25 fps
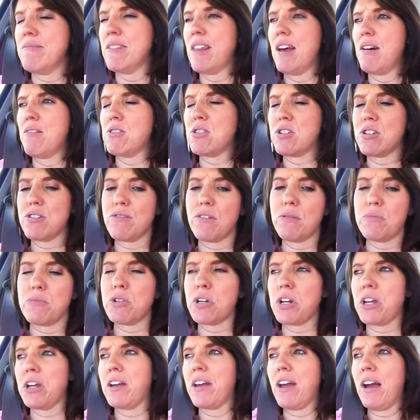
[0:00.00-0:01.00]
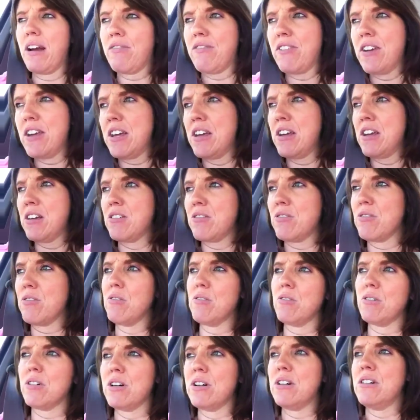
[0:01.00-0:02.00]
that was just from drinking caffeine
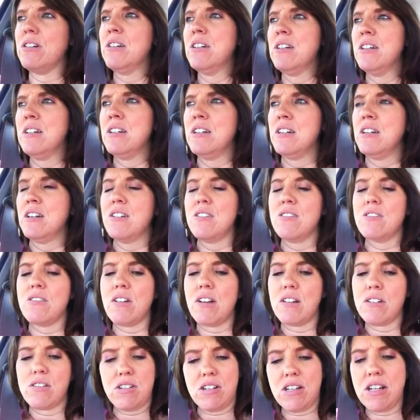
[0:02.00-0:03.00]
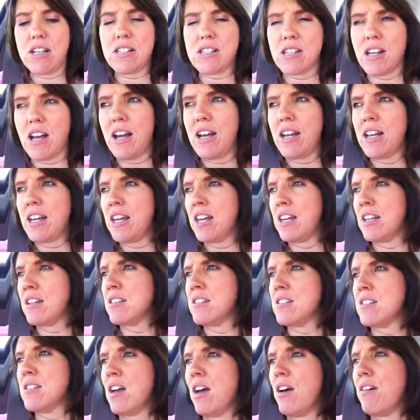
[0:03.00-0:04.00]
or anxiety
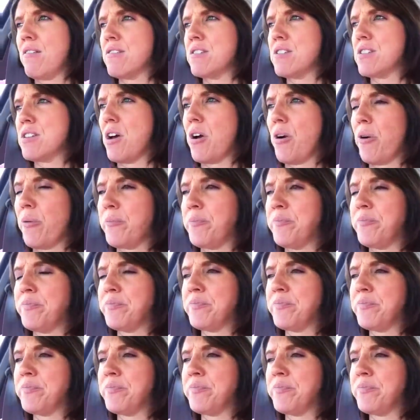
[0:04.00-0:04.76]
and stuff. So,